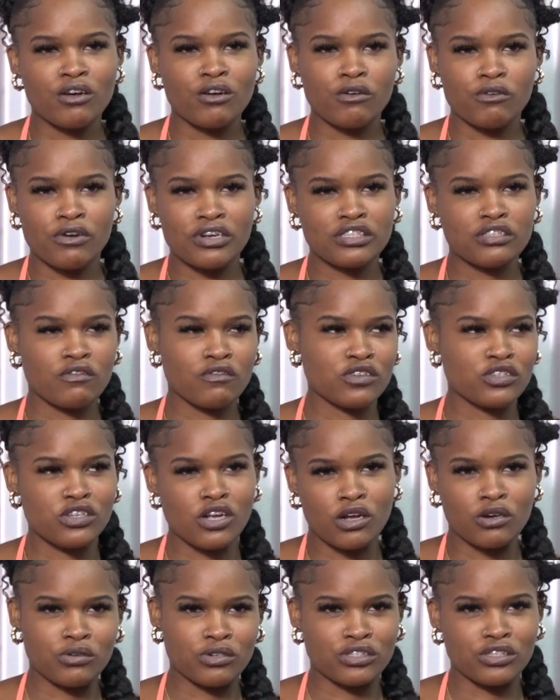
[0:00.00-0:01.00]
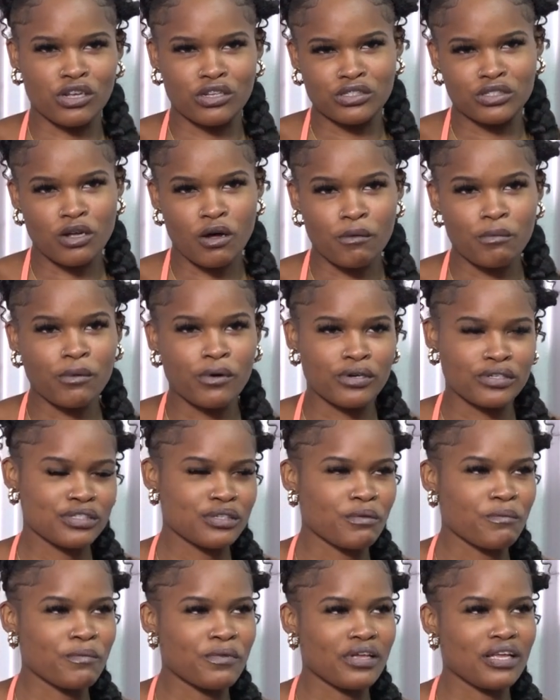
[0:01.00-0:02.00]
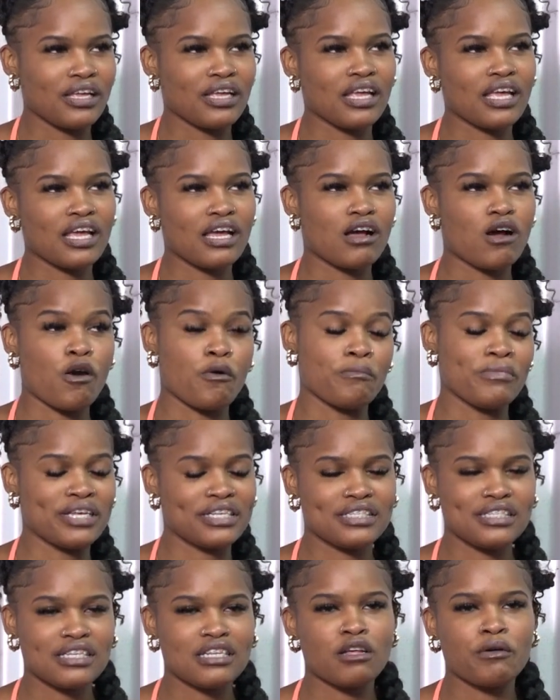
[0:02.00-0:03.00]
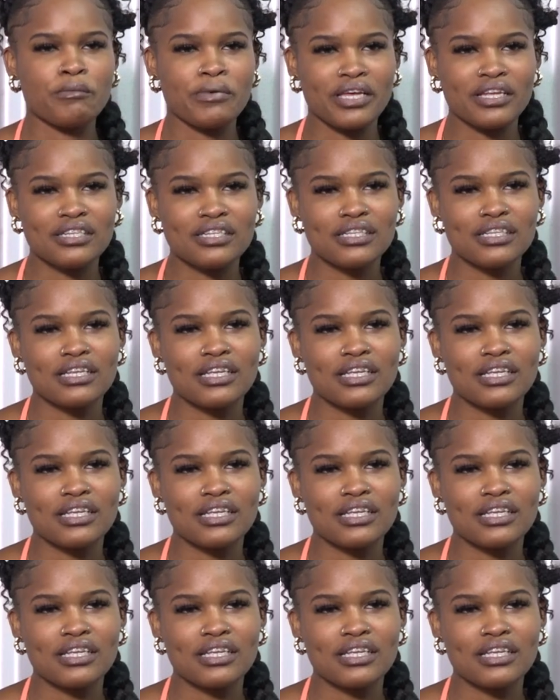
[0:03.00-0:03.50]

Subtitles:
rest of the genres on top or something, or mix it a bit.